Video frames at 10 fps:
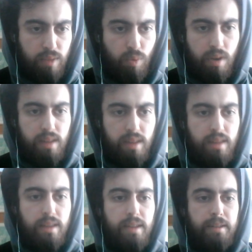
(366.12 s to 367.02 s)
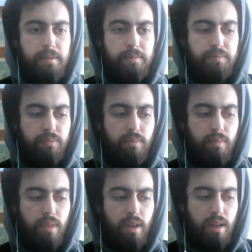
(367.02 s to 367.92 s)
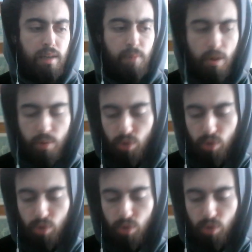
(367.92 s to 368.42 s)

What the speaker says: that when Imam